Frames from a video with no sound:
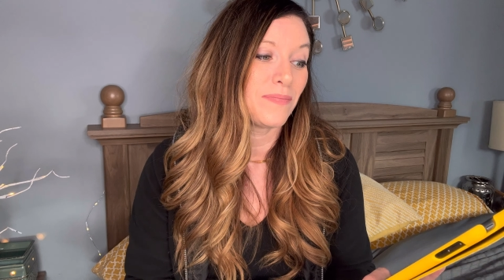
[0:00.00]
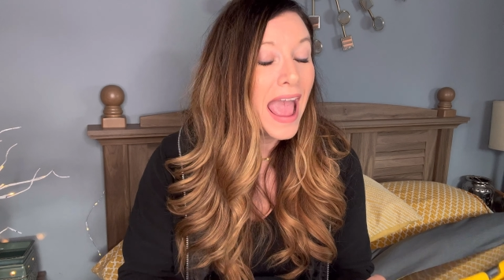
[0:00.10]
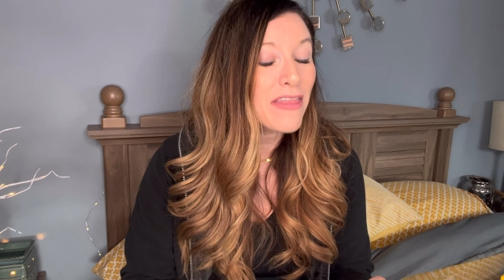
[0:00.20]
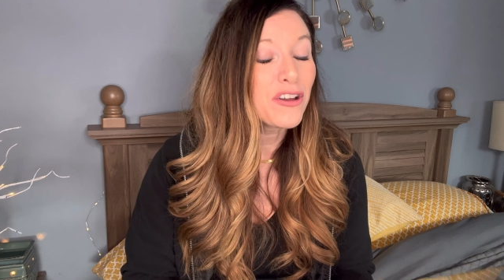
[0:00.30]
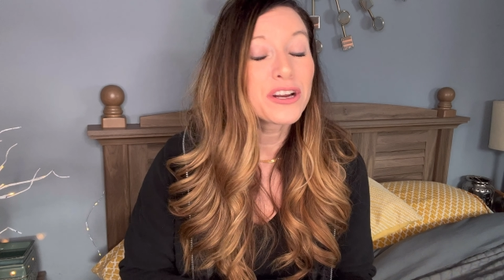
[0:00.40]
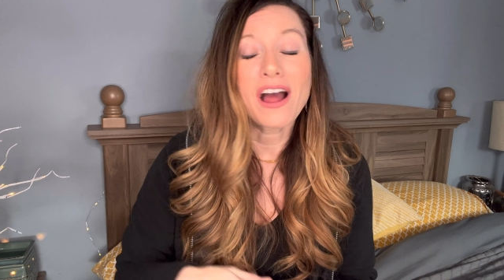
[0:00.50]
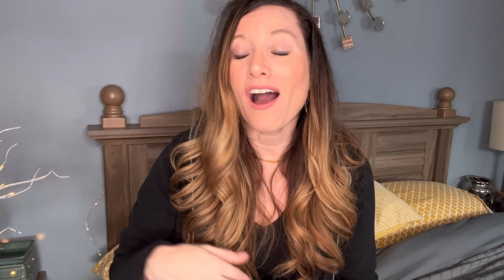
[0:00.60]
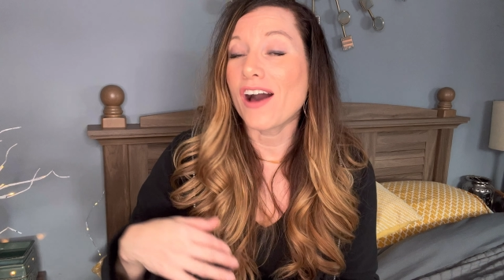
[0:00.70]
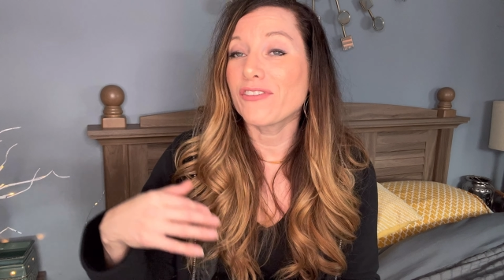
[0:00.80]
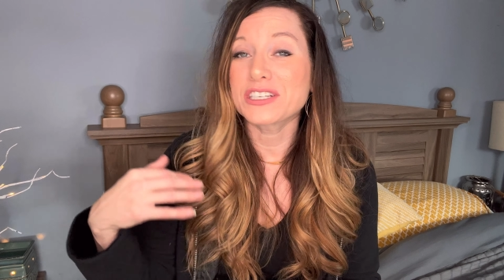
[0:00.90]
And they're gonna
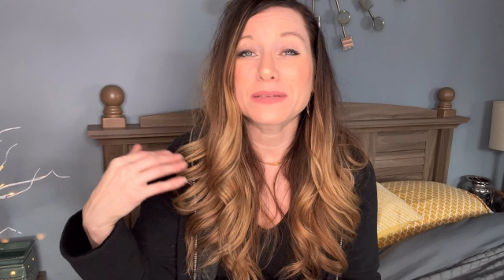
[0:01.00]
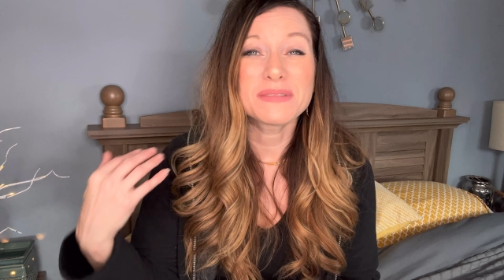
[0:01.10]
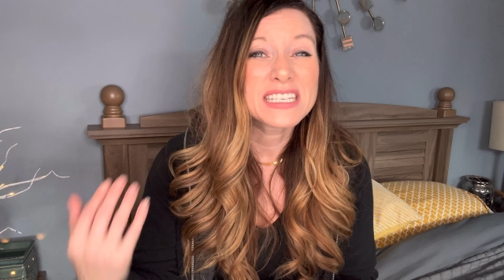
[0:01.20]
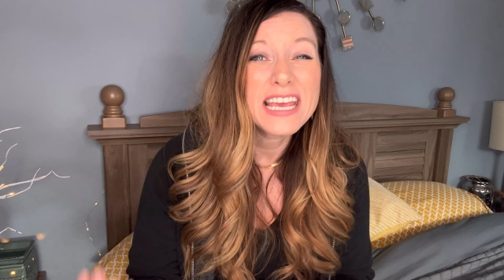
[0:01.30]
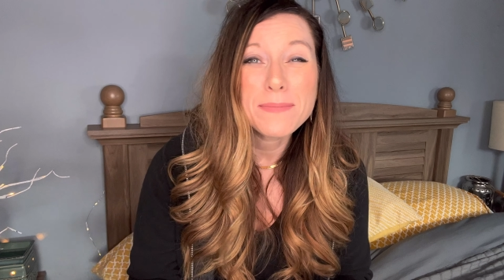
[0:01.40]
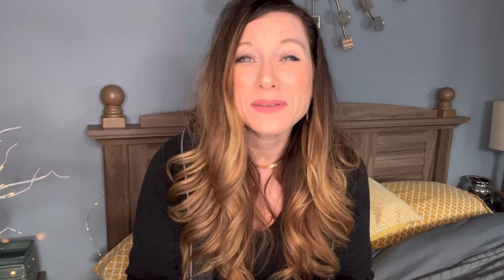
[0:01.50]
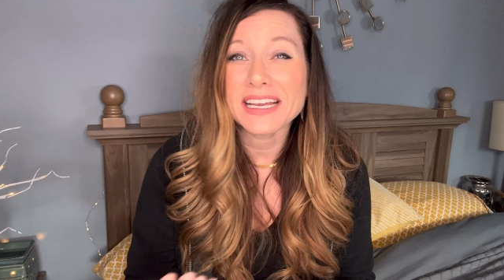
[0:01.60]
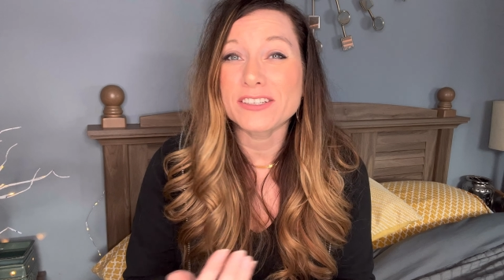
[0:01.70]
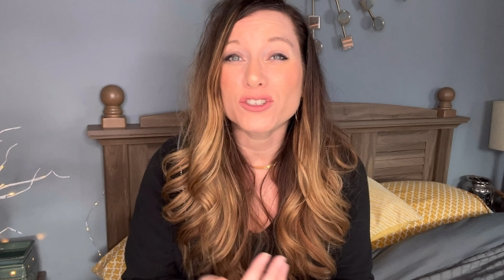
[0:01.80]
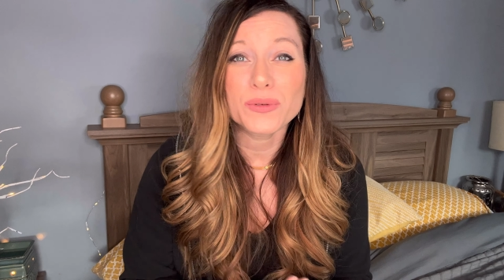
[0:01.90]
offer some tips
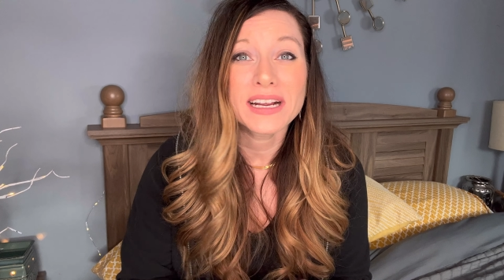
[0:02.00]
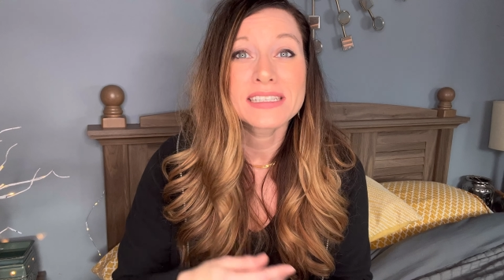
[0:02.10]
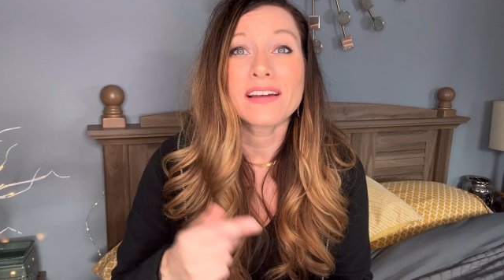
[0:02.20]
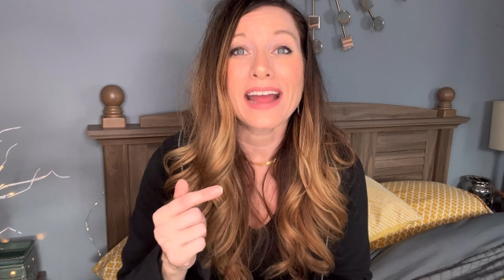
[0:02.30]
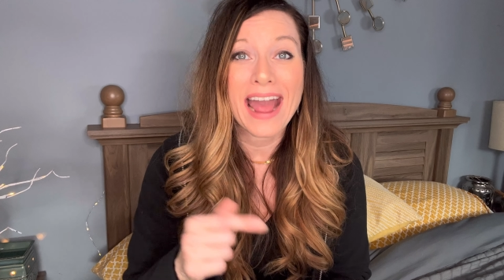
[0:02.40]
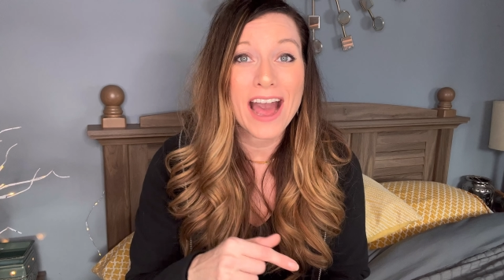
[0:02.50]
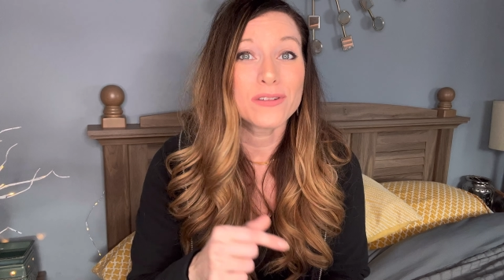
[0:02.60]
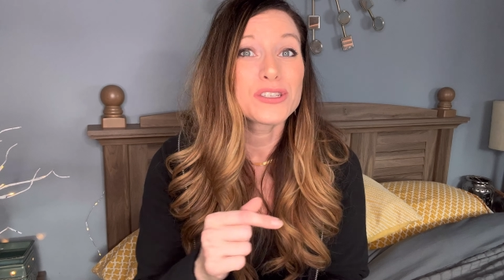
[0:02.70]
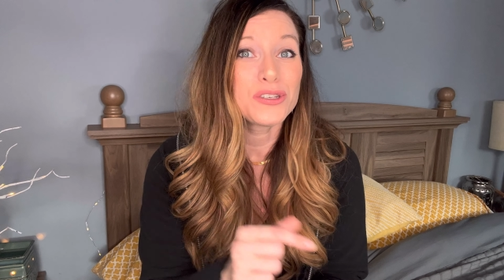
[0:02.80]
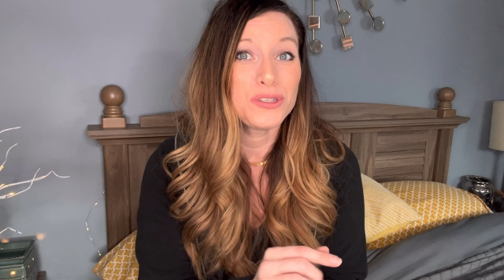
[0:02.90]
and tricks on how
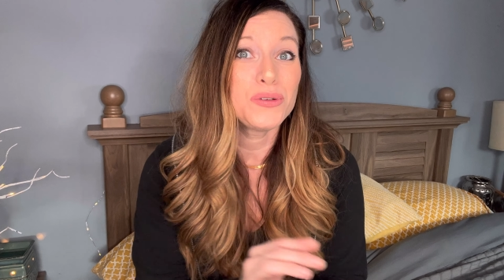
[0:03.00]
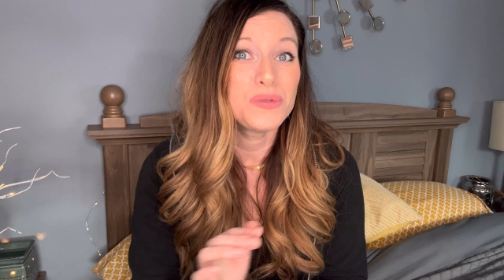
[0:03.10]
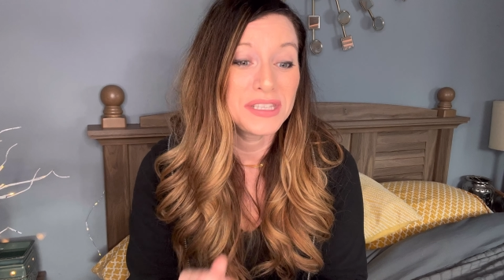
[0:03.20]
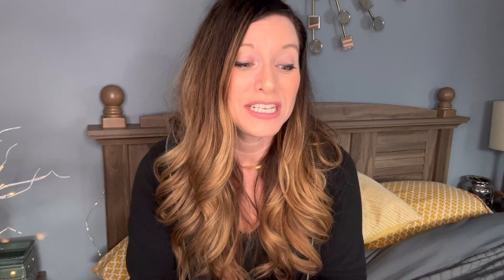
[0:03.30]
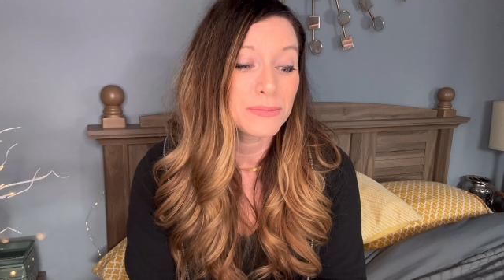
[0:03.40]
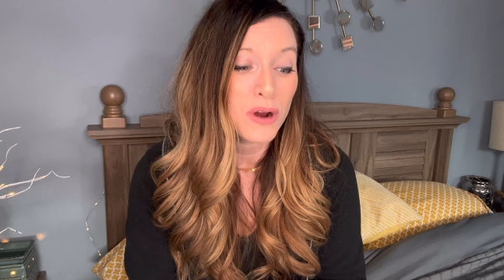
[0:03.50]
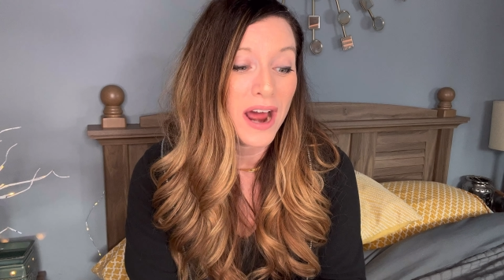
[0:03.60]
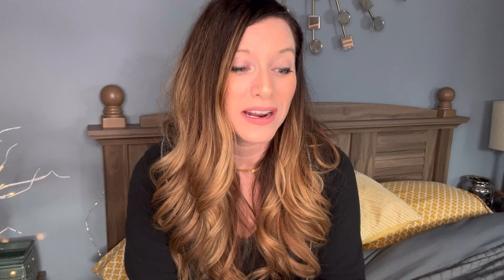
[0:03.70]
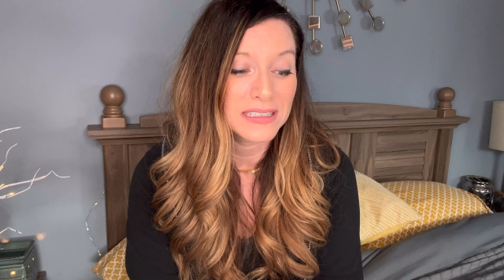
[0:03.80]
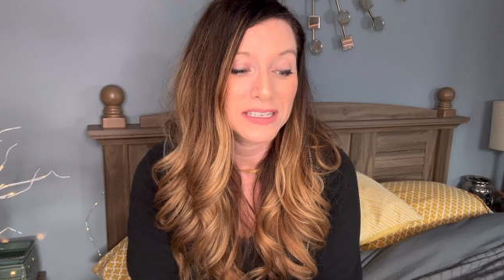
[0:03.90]
to use these
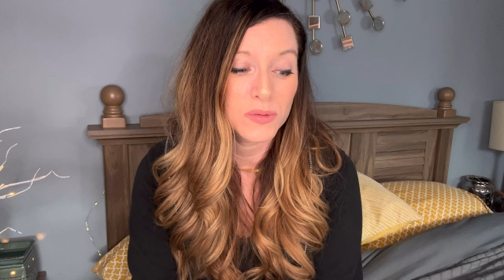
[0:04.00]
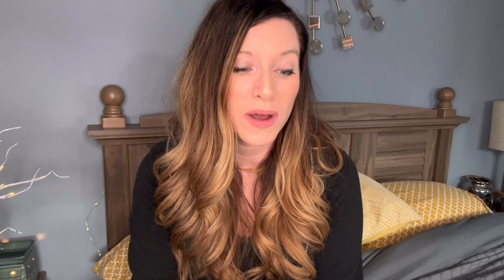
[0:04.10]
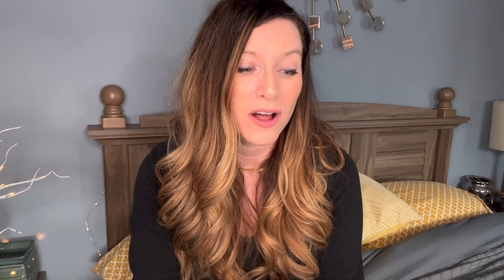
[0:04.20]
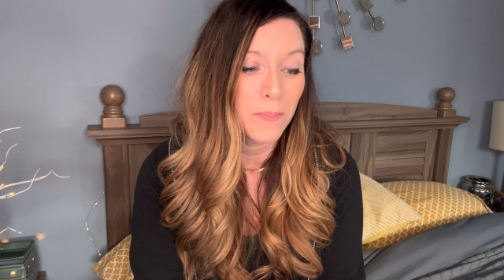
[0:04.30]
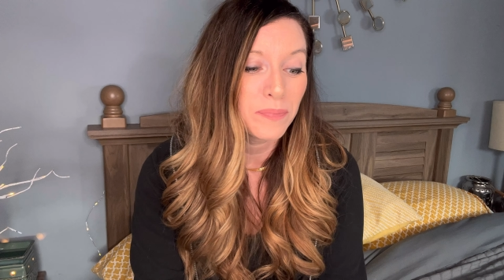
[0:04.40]
products as well.